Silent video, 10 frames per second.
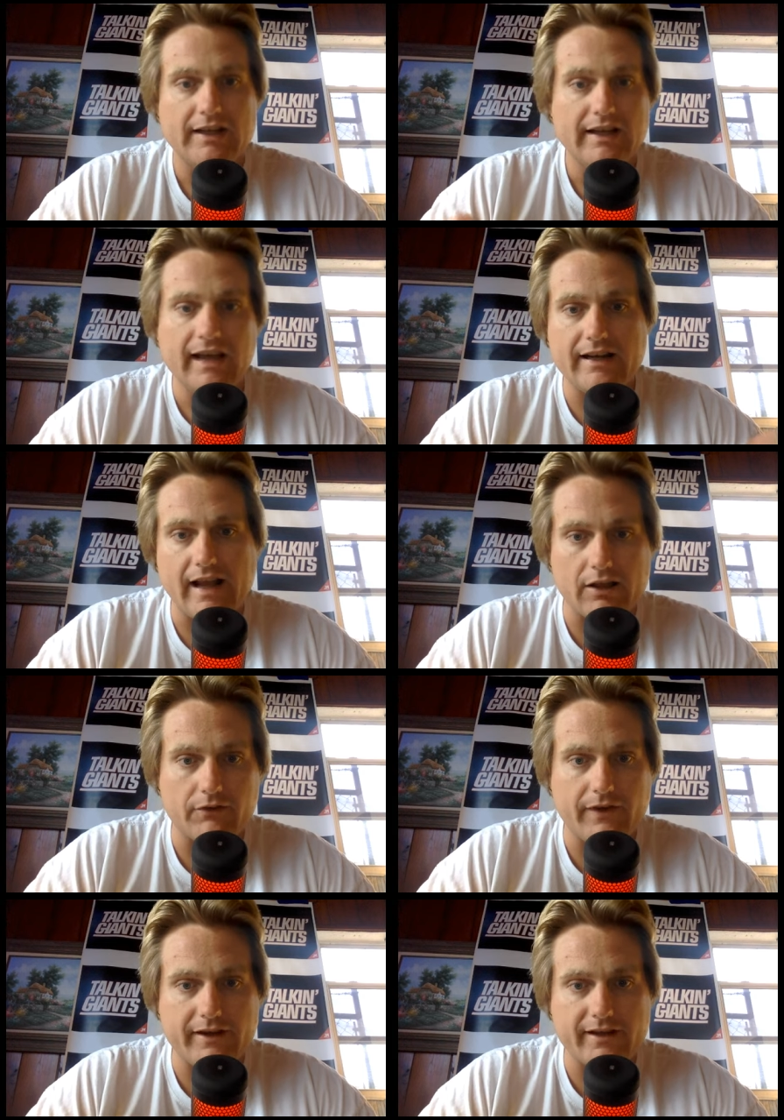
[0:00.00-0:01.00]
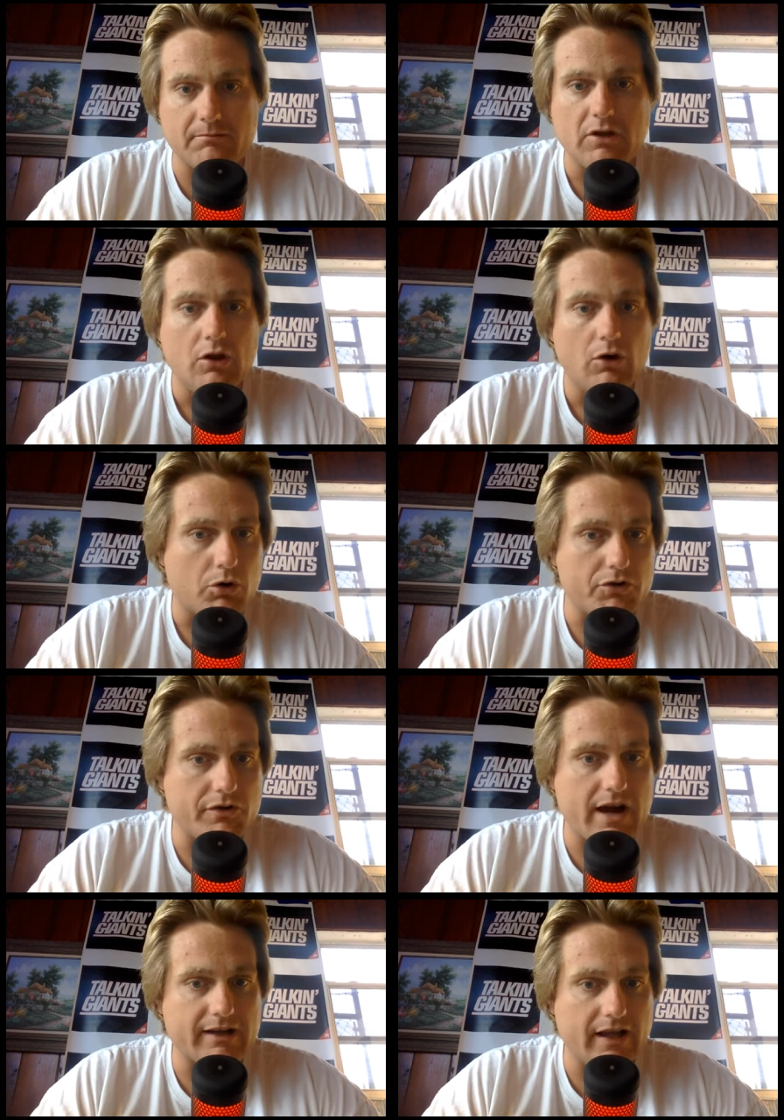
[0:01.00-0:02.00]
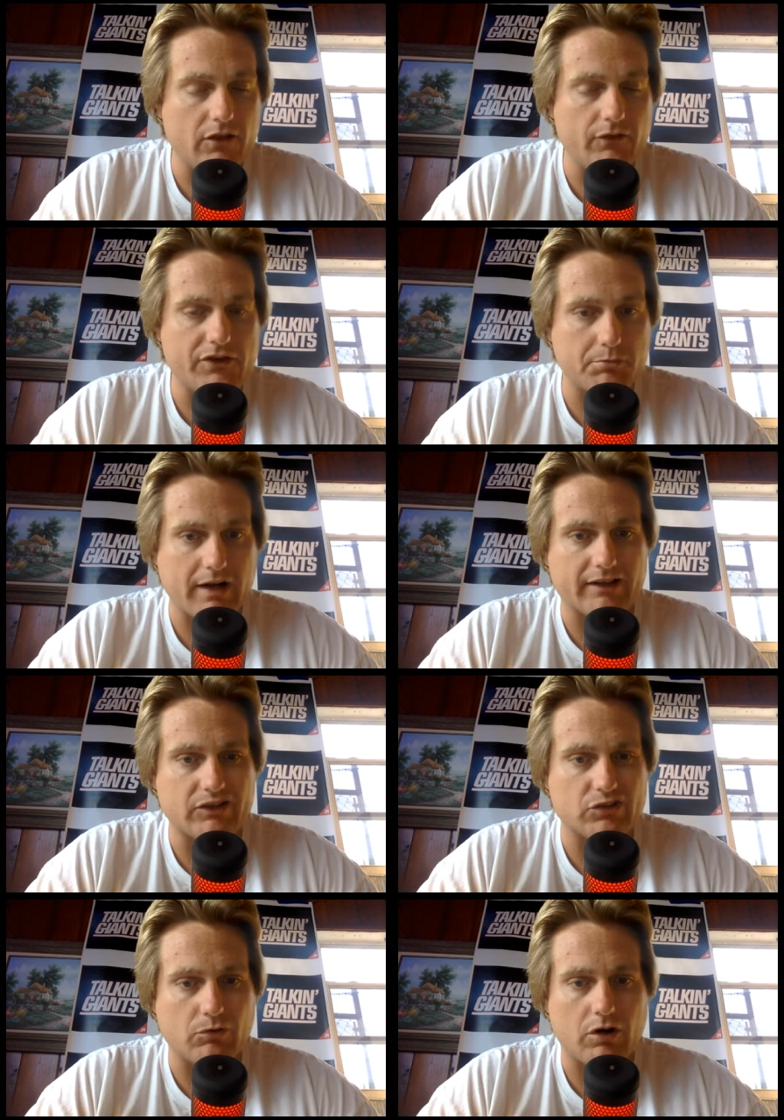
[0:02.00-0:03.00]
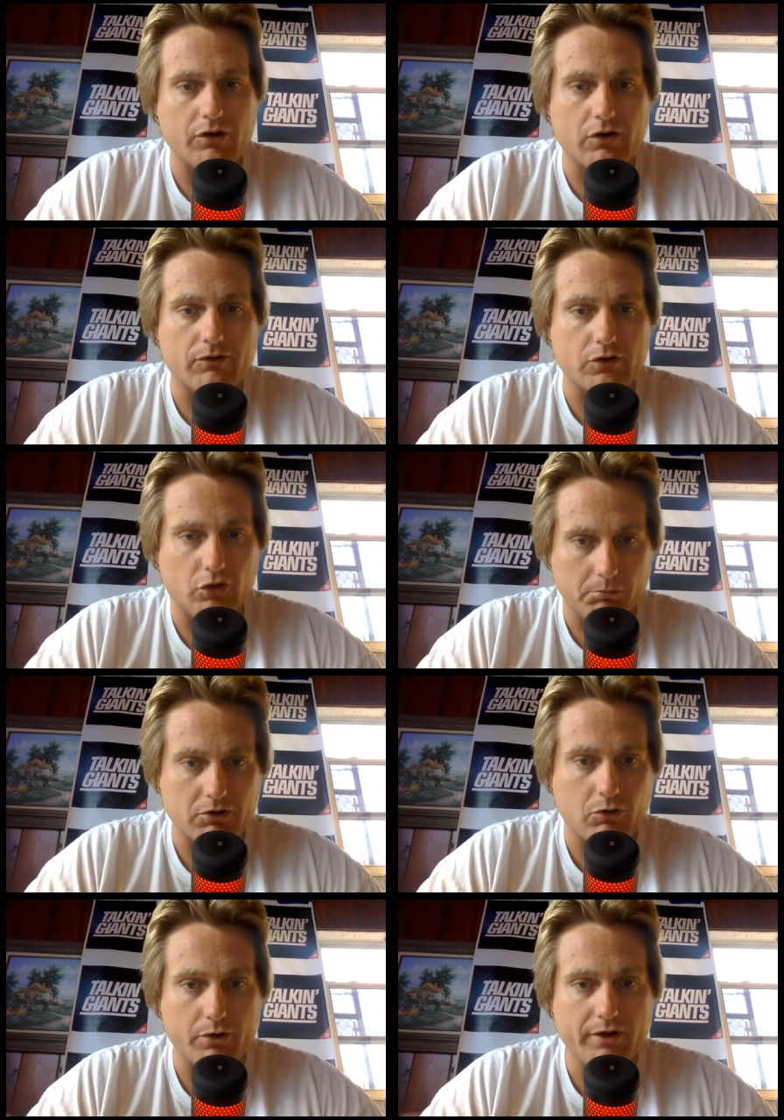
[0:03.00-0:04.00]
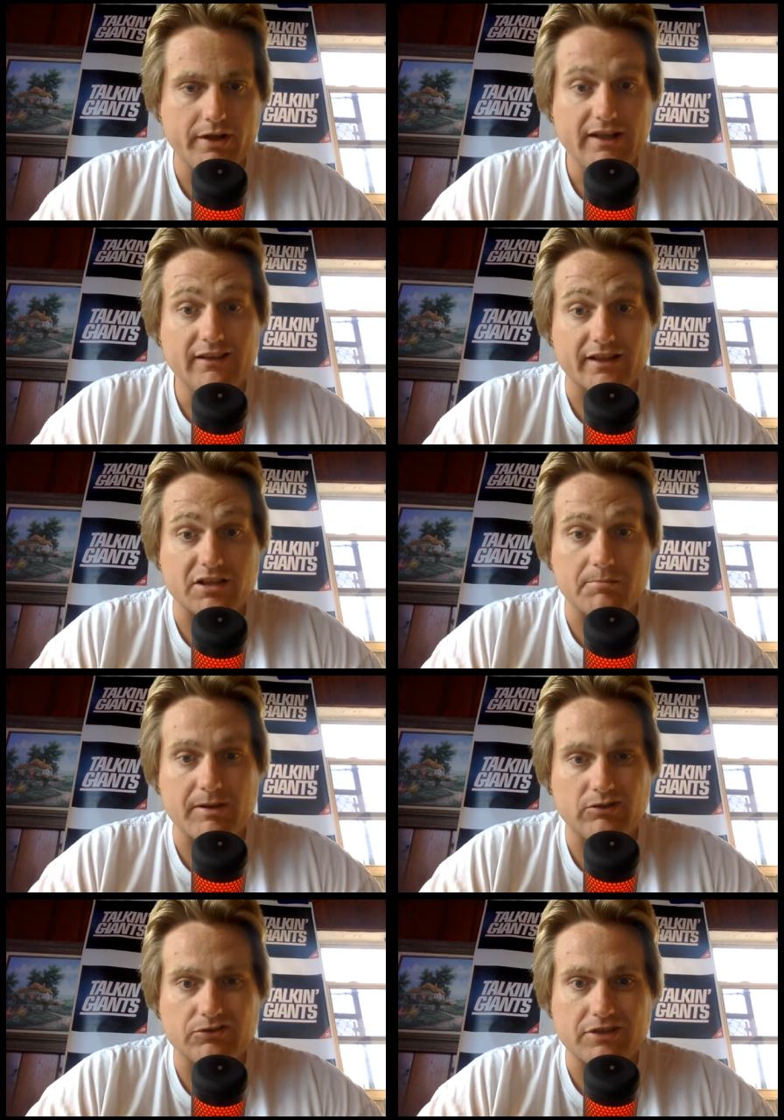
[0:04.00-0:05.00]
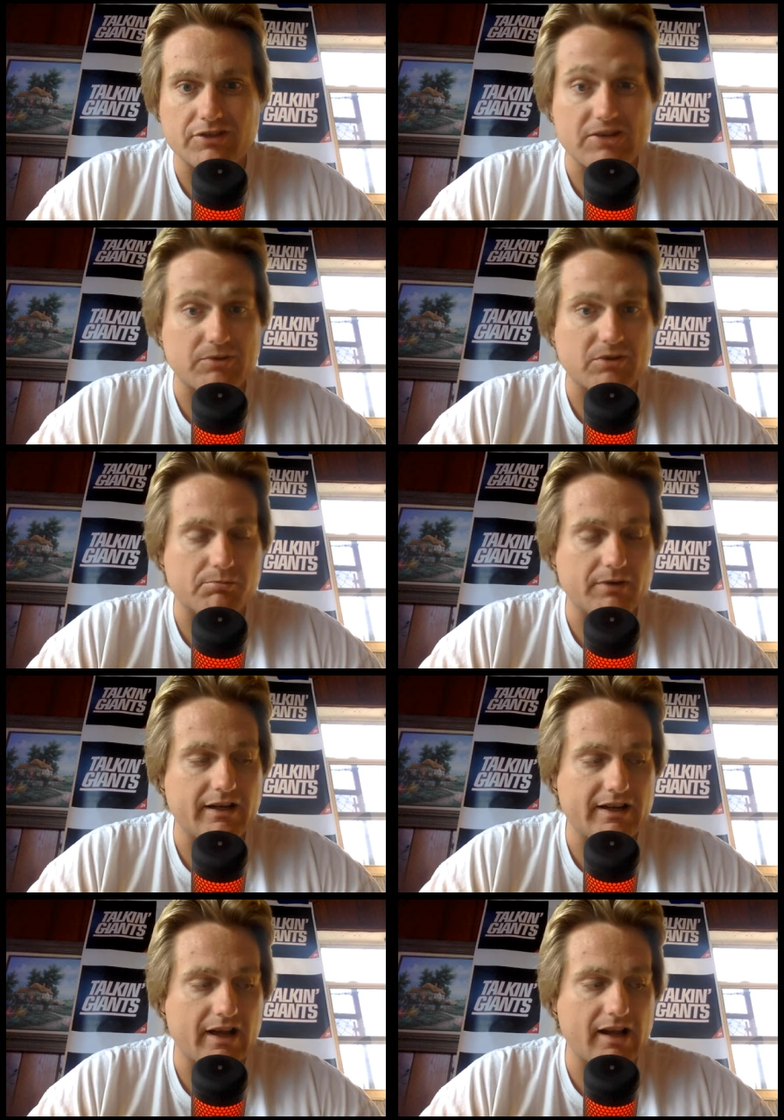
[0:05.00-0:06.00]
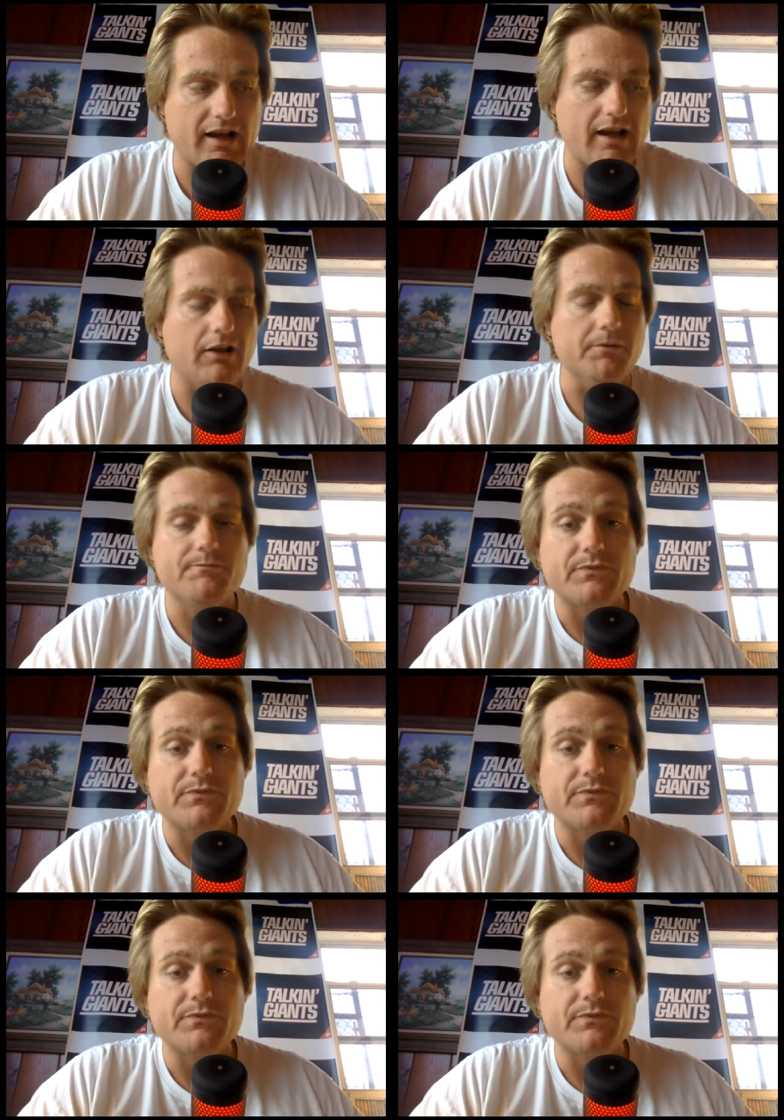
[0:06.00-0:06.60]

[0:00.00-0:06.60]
and elevate him, or they're not going to elevate the practice squad over Colt McCoy like the Bengals did this week with Brandon Allen.